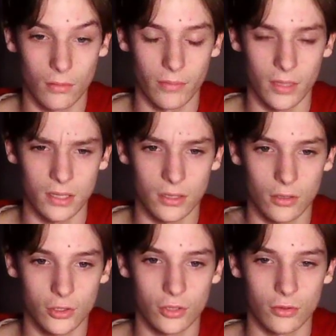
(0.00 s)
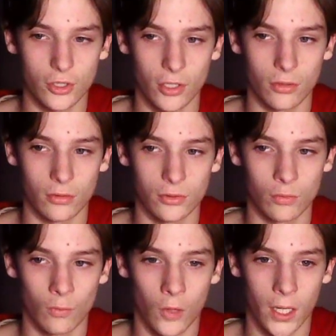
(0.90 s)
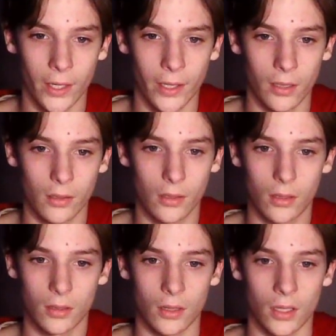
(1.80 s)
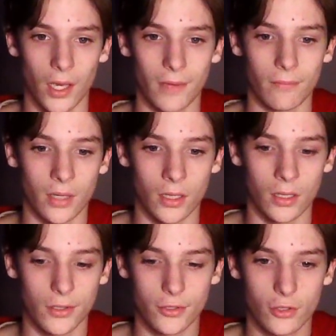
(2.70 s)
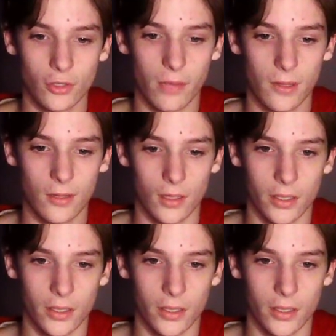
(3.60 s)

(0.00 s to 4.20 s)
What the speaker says: because it also shows why the 8-bit integer limit